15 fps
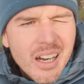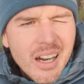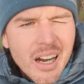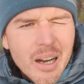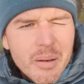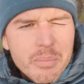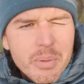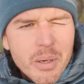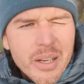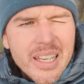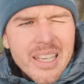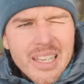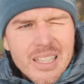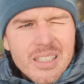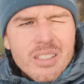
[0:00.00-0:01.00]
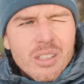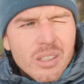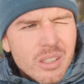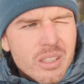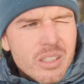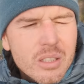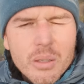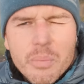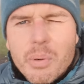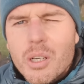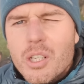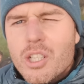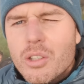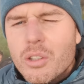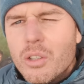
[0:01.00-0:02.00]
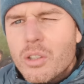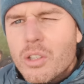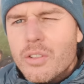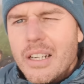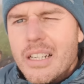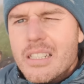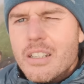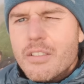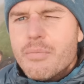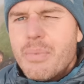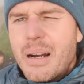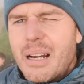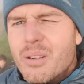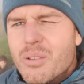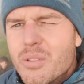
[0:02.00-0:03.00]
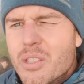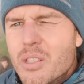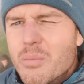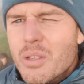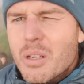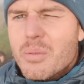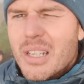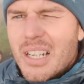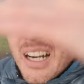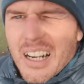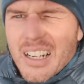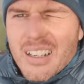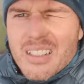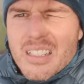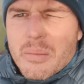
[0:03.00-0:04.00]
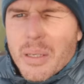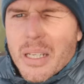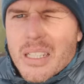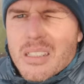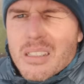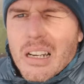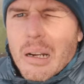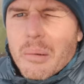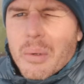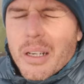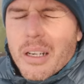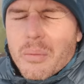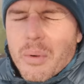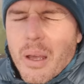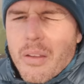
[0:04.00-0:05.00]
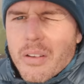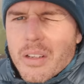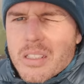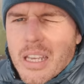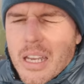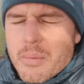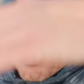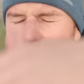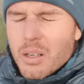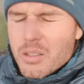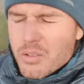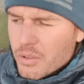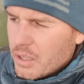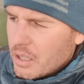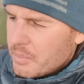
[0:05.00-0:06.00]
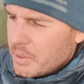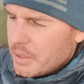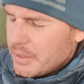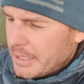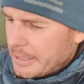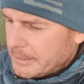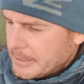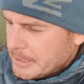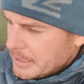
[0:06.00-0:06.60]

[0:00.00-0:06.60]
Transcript: But it is good to push your creative boundaries sometimes. I can't see my histogram and whether it's getting brighter or not, but yeah.